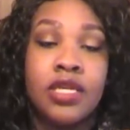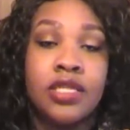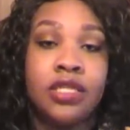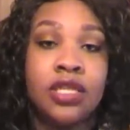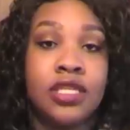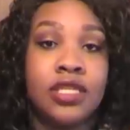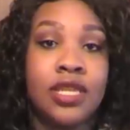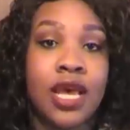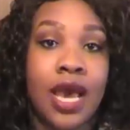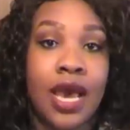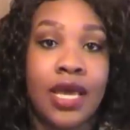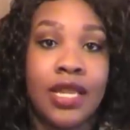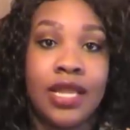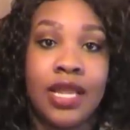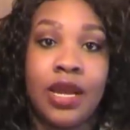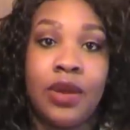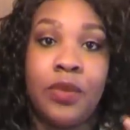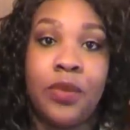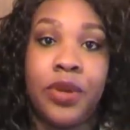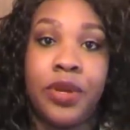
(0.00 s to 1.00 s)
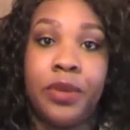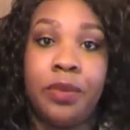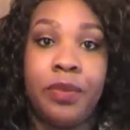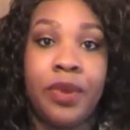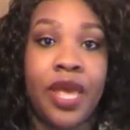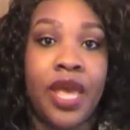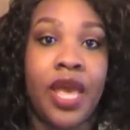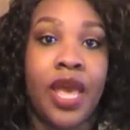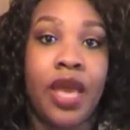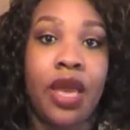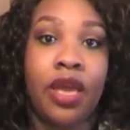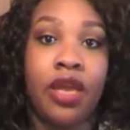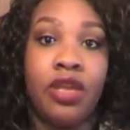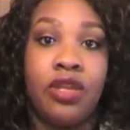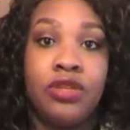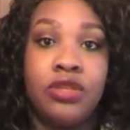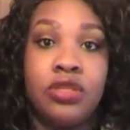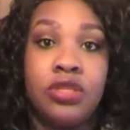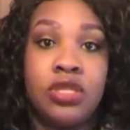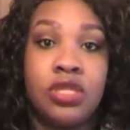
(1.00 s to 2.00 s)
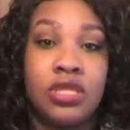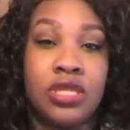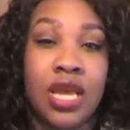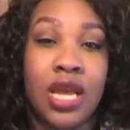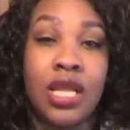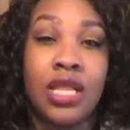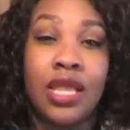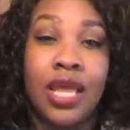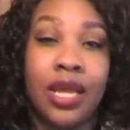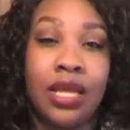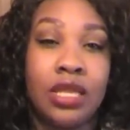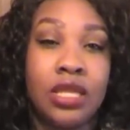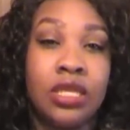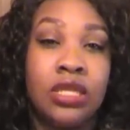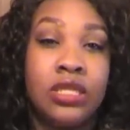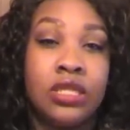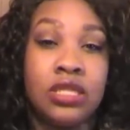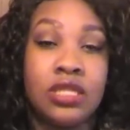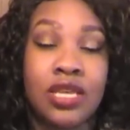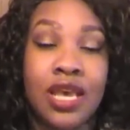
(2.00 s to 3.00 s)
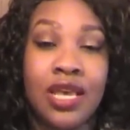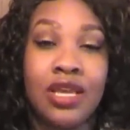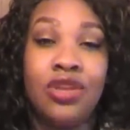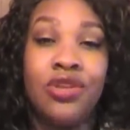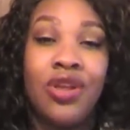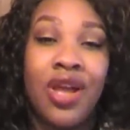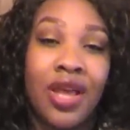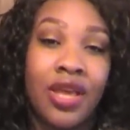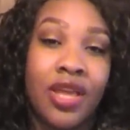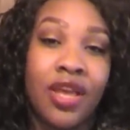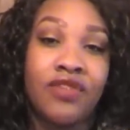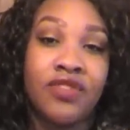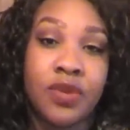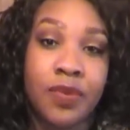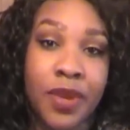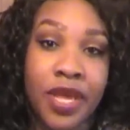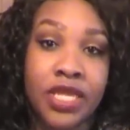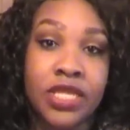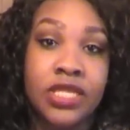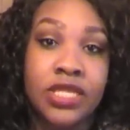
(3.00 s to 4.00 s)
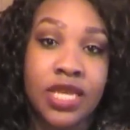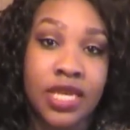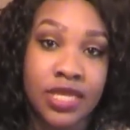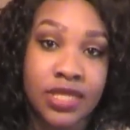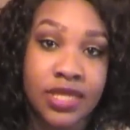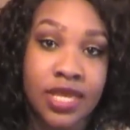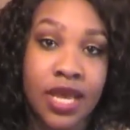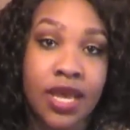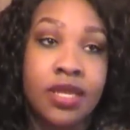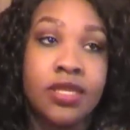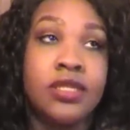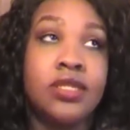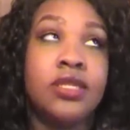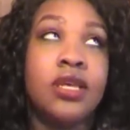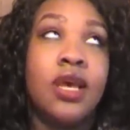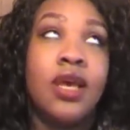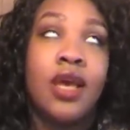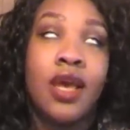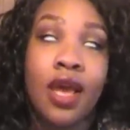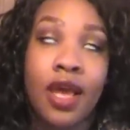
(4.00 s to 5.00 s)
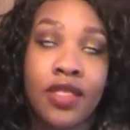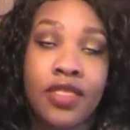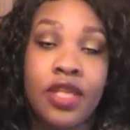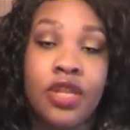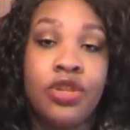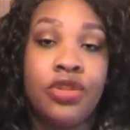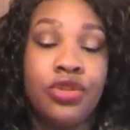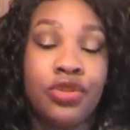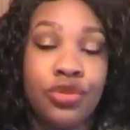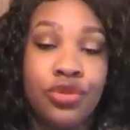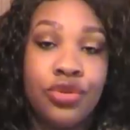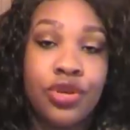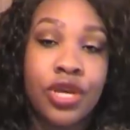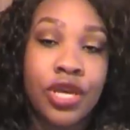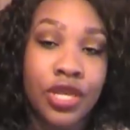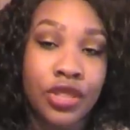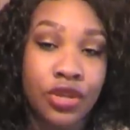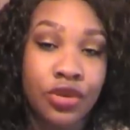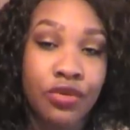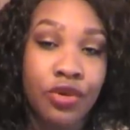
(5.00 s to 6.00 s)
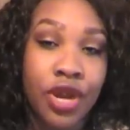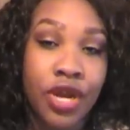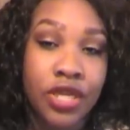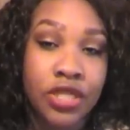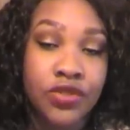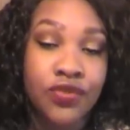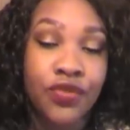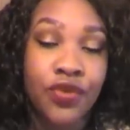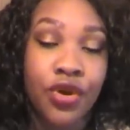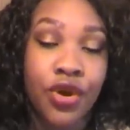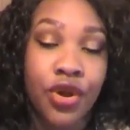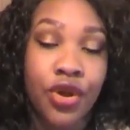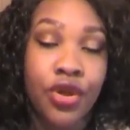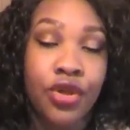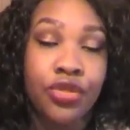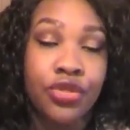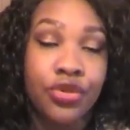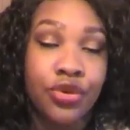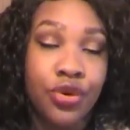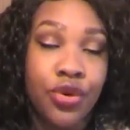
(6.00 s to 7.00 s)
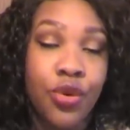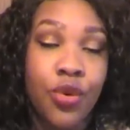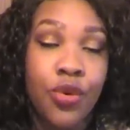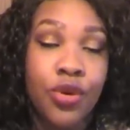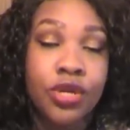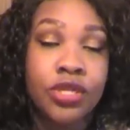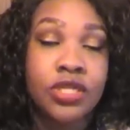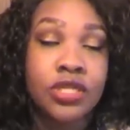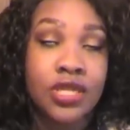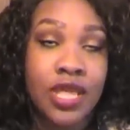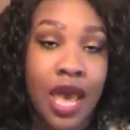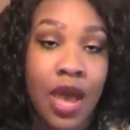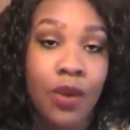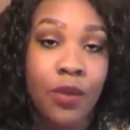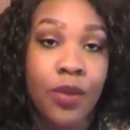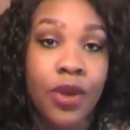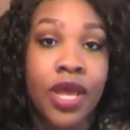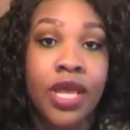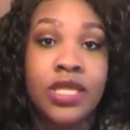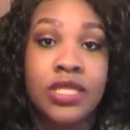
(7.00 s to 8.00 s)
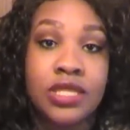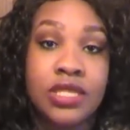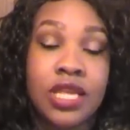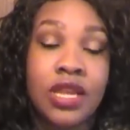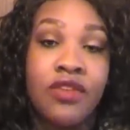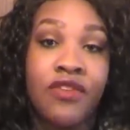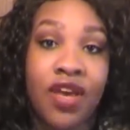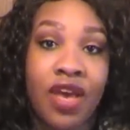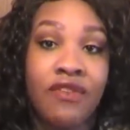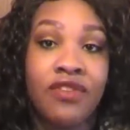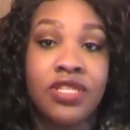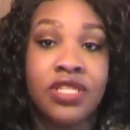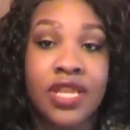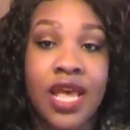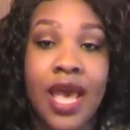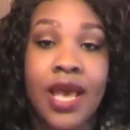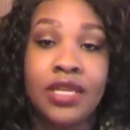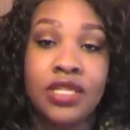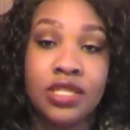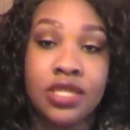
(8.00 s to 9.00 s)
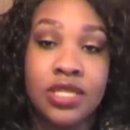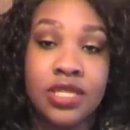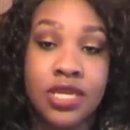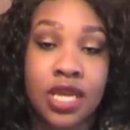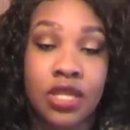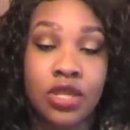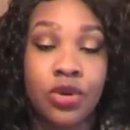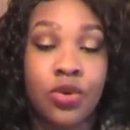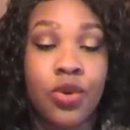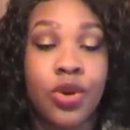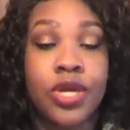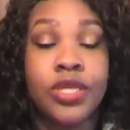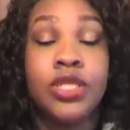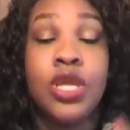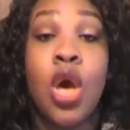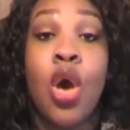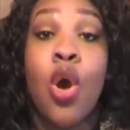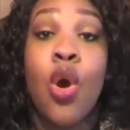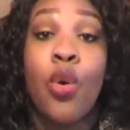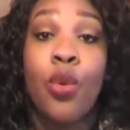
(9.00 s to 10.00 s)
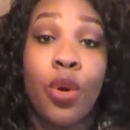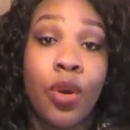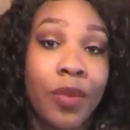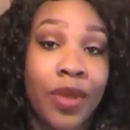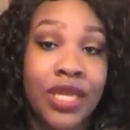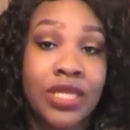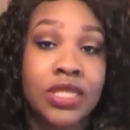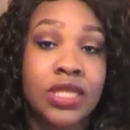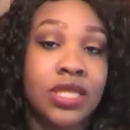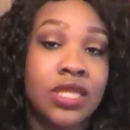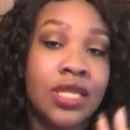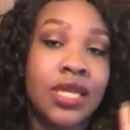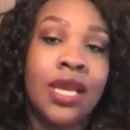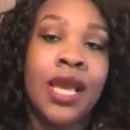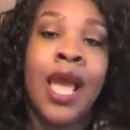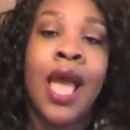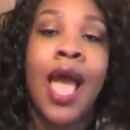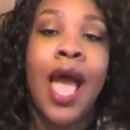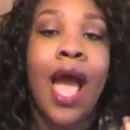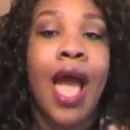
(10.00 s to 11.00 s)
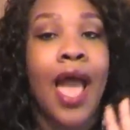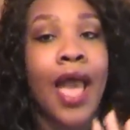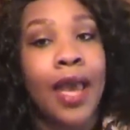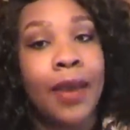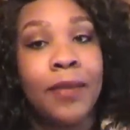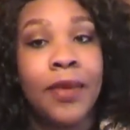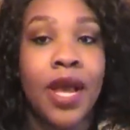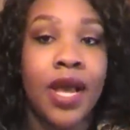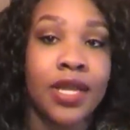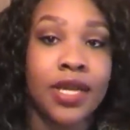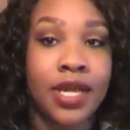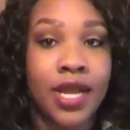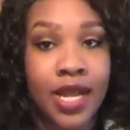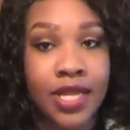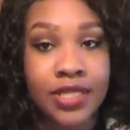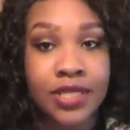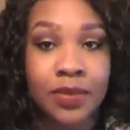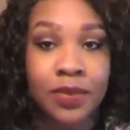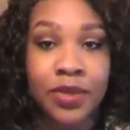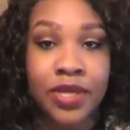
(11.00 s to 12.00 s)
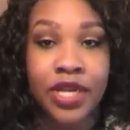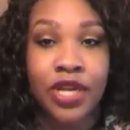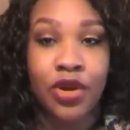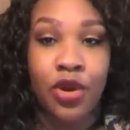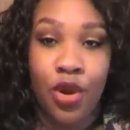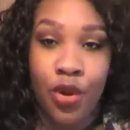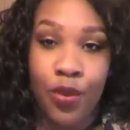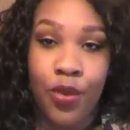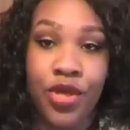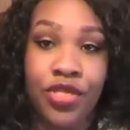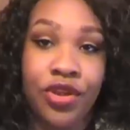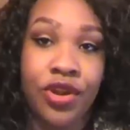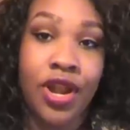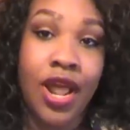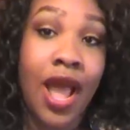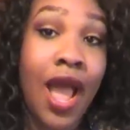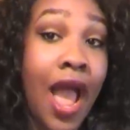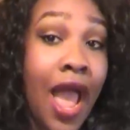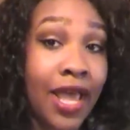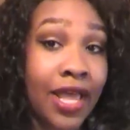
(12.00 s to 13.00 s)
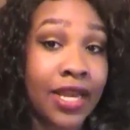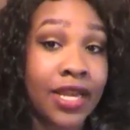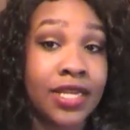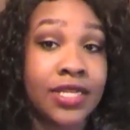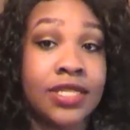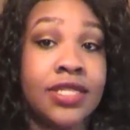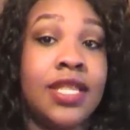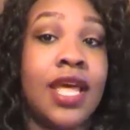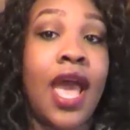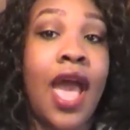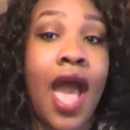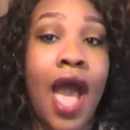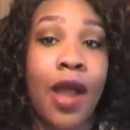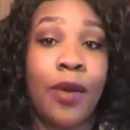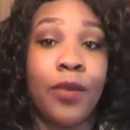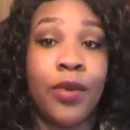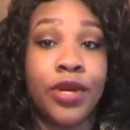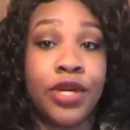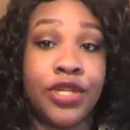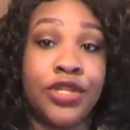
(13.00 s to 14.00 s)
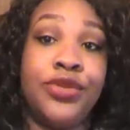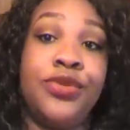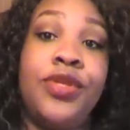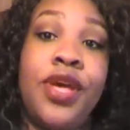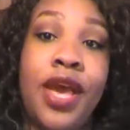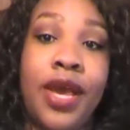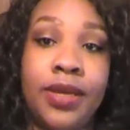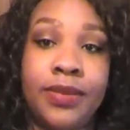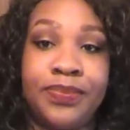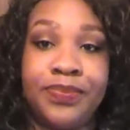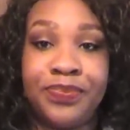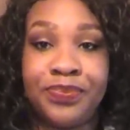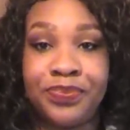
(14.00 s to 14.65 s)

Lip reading: decide that I want to pay to take like these tests. You know how you have to pay to take a test and then you could get the credits for the course that way instead of having to actually take the course. Well, basically, I'm kind of contemplating on whether or not it is that I want to do that.